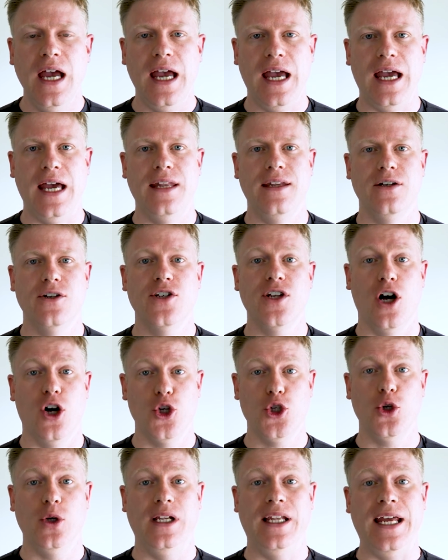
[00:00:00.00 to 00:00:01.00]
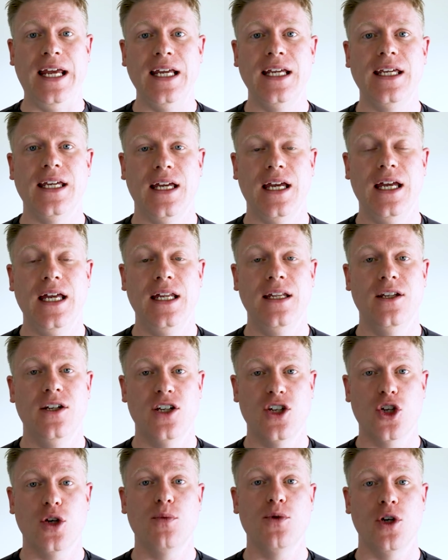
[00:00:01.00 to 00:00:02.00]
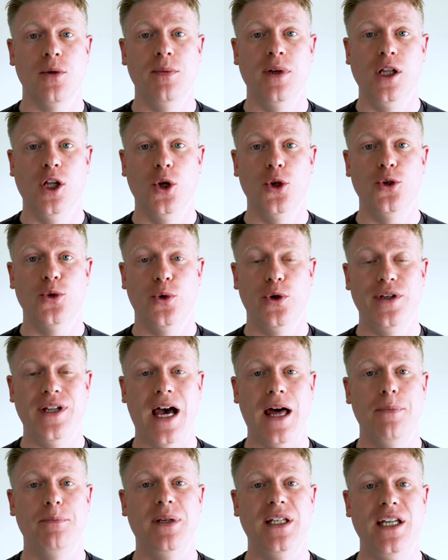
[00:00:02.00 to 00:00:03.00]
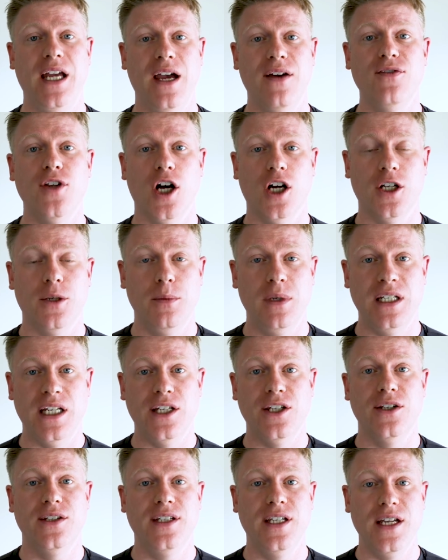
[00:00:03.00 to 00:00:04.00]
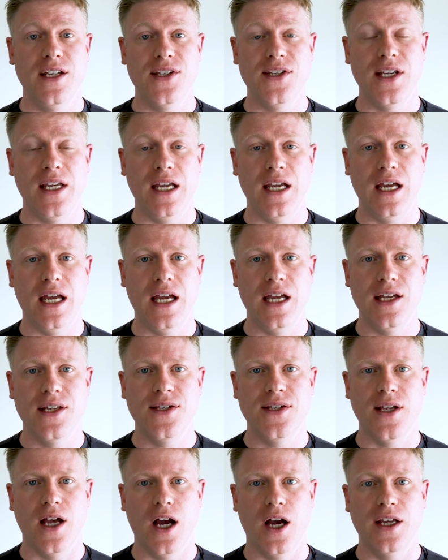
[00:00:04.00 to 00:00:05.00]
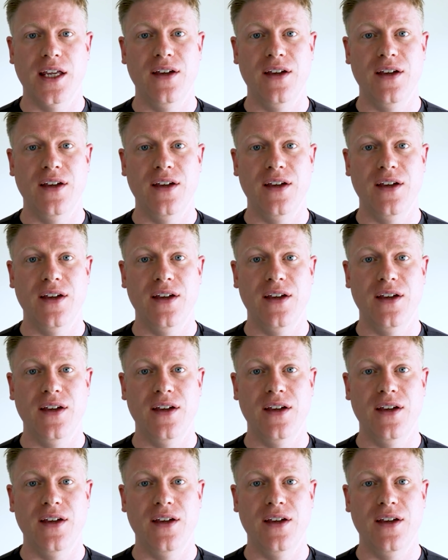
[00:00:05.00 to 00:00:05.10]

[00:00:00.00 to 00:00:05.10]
And there's also a link in the description below toward that PDF document that the TSA is uh,